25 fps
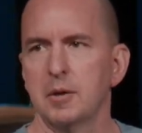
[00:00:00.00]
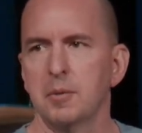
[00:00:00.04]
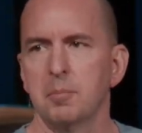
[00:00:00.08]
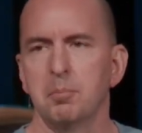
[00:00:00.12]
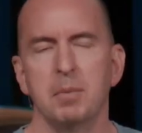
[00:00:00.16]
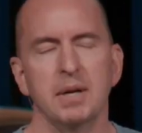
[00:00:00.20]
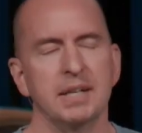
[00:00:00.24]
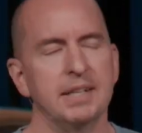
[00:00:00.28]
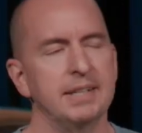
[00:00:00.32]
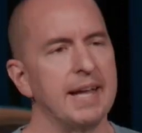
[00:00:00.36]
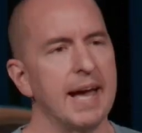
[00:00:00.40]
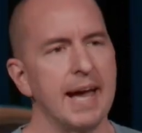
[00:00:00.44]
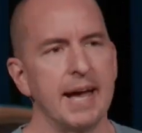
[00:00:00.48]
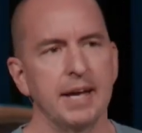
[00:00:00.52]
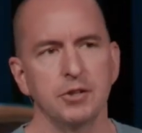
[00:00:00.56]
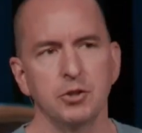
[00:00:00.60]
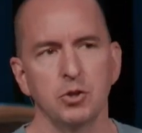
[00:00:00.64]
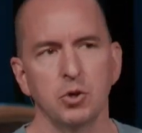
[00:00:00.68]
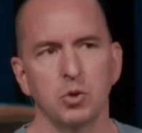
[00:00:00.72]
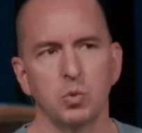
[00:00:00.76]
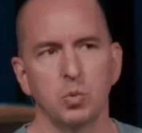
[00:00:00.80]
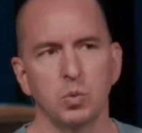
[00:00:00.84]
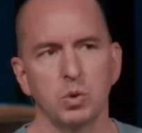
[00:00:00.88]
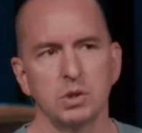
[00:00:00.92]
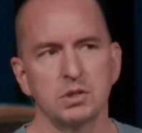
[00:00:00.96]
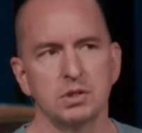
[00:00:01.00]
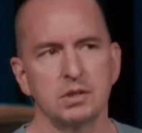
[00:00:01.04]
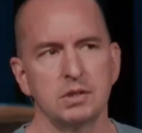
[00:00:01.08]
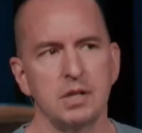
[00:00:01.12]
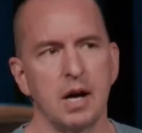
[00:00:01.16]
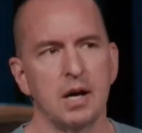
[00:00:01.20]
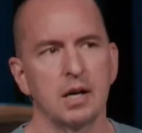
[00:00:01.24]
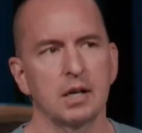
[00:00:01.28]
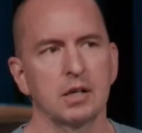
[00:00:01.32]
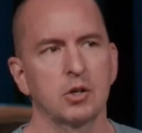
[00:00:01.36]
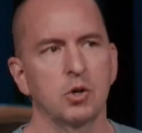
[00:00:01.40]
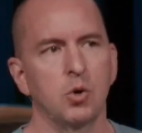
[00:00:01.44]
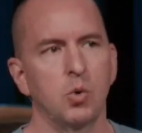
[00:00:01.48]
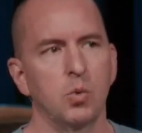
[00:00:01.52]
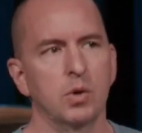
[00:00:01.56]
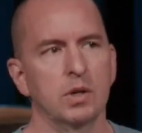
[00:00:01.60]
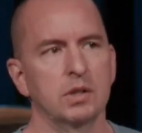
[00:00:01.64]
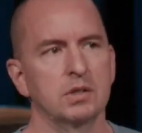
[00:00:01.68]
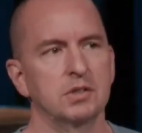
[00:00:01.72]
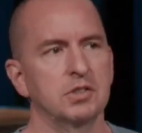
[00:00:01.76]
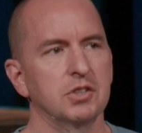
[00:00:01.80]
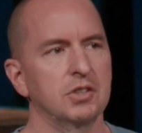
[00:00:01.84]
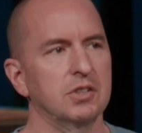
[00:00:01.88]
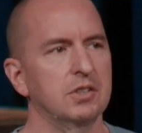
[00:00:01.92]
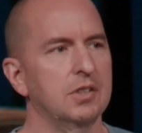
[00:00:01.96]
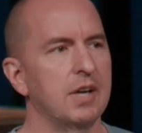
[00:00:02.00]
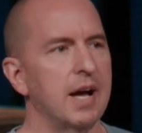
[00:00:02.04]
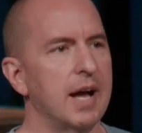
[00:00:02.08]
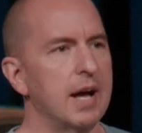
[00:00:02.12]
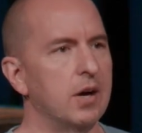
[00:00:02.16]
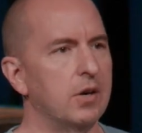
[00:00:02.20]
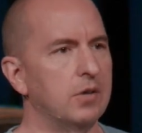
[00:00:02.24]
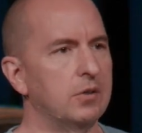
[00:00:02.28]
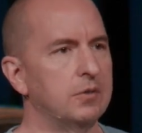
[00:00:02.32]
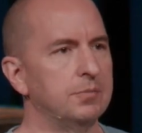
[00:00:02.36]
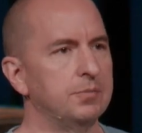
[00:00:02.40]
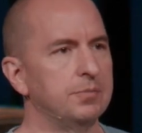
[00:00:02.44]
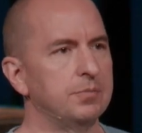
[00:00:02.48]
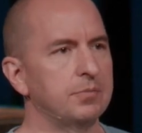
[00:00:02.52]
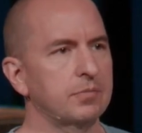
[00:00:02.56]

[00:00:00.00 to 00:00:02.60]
But Daniel was not going to allow